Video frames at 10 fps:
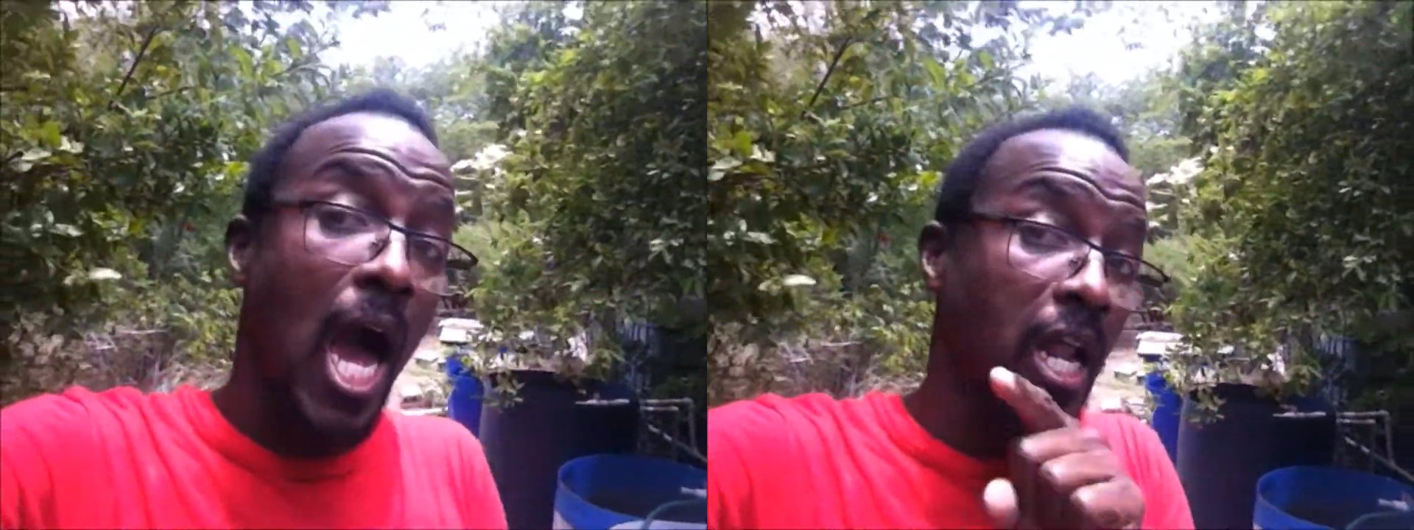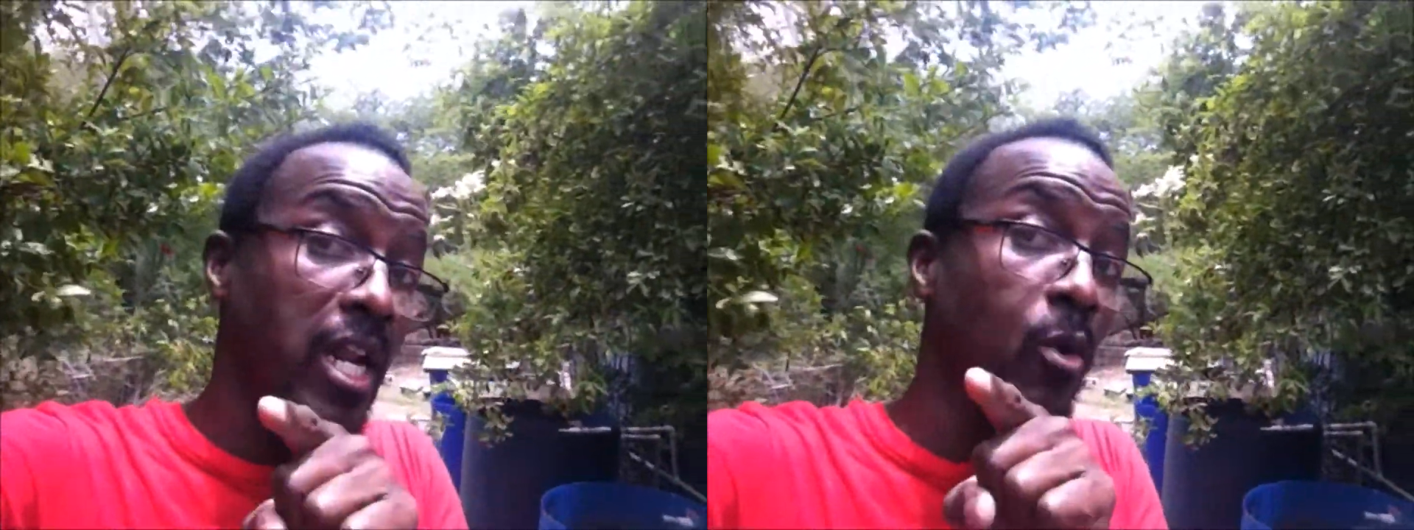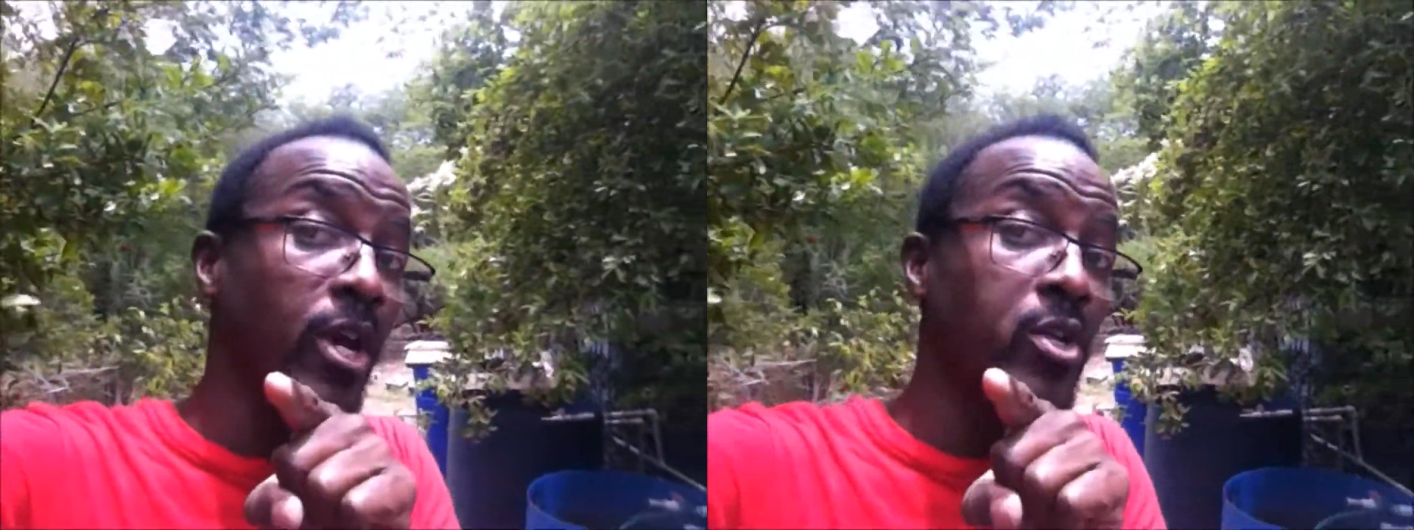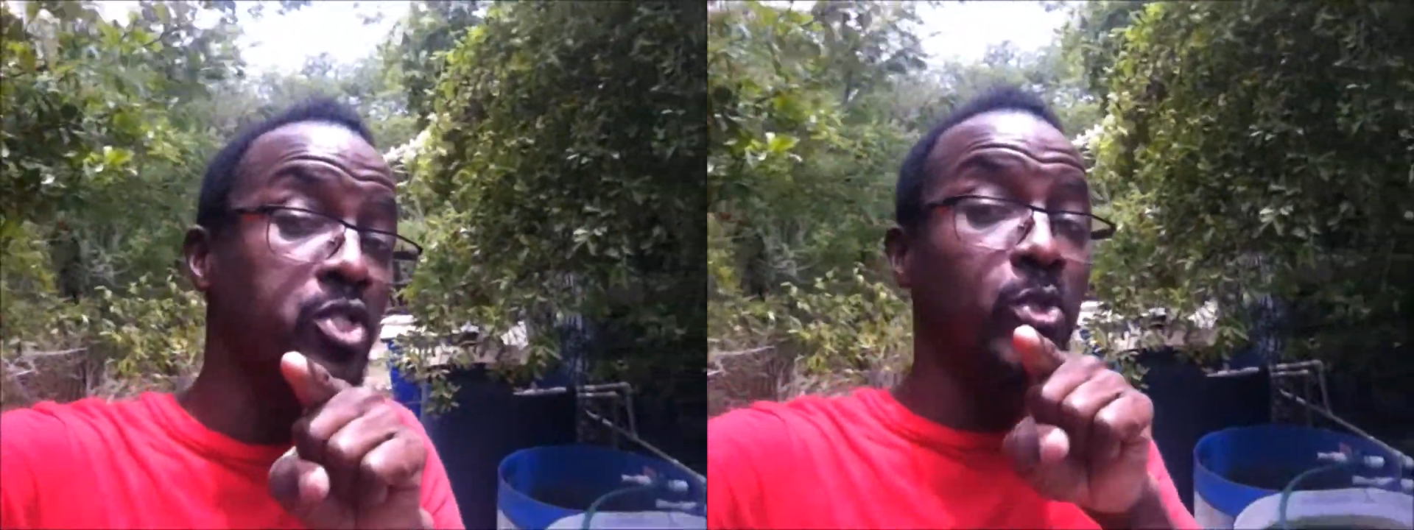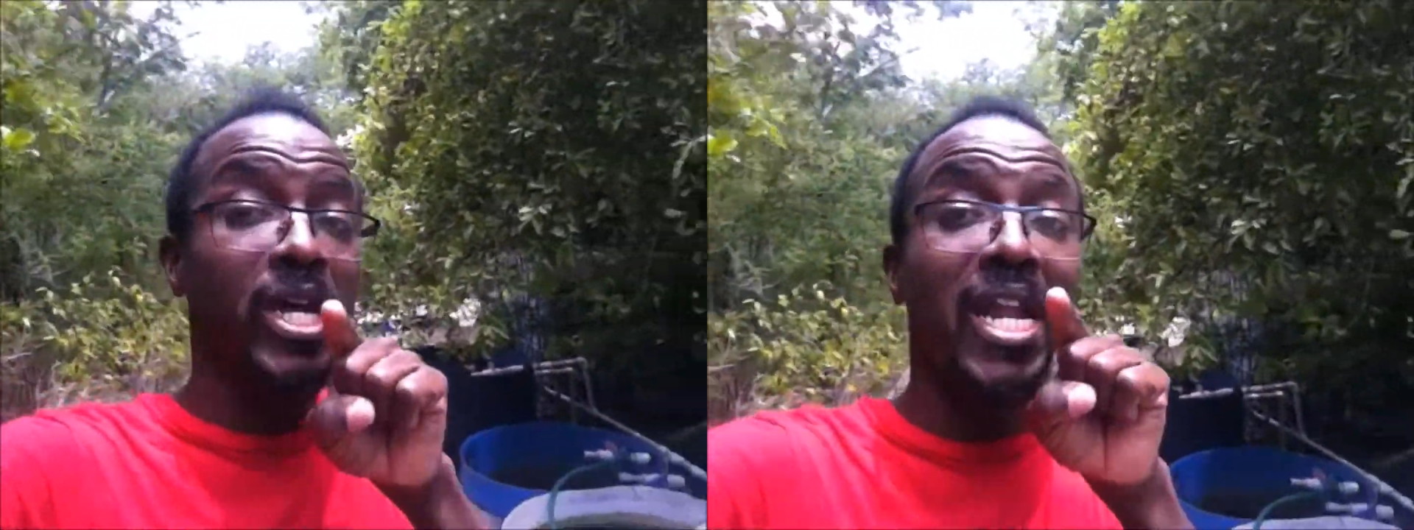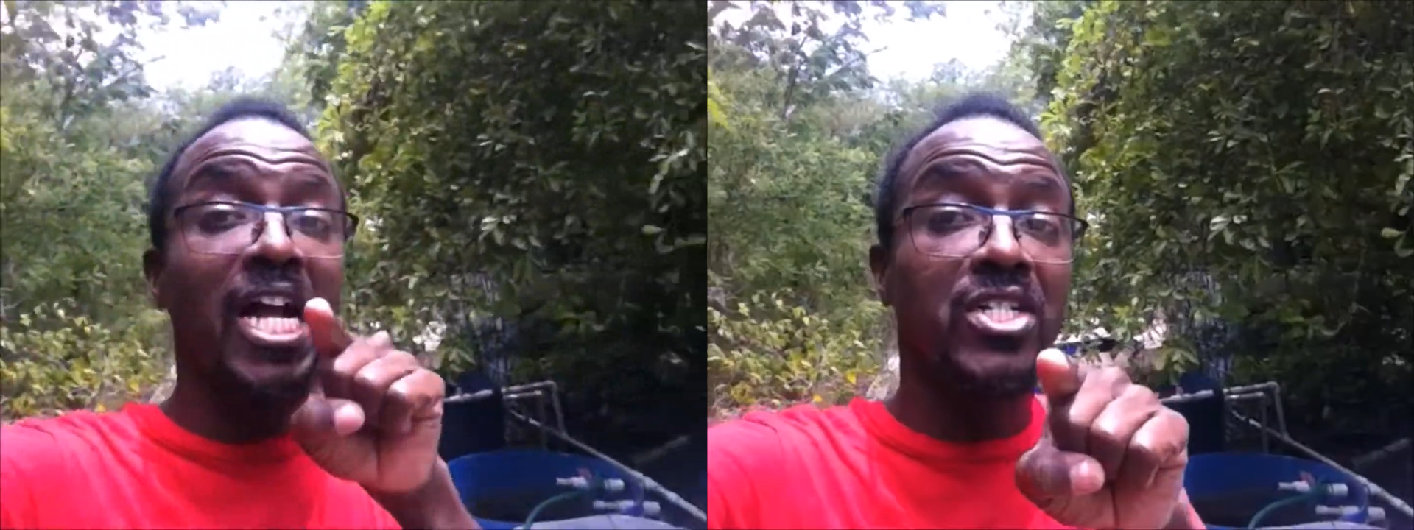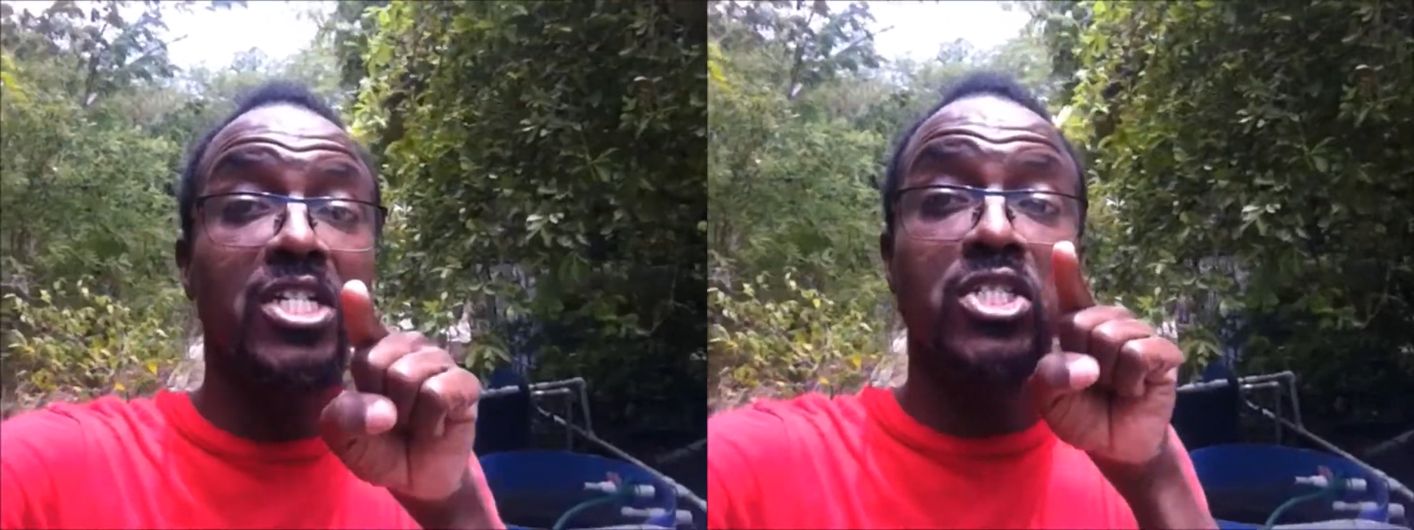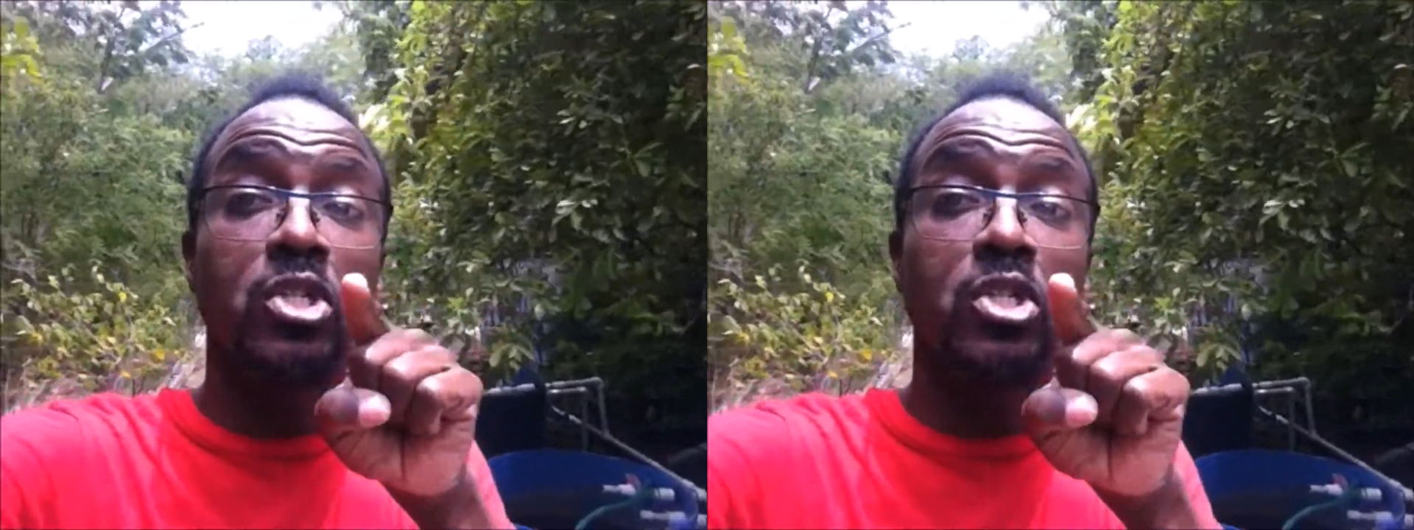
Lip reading: Another way in which you can actually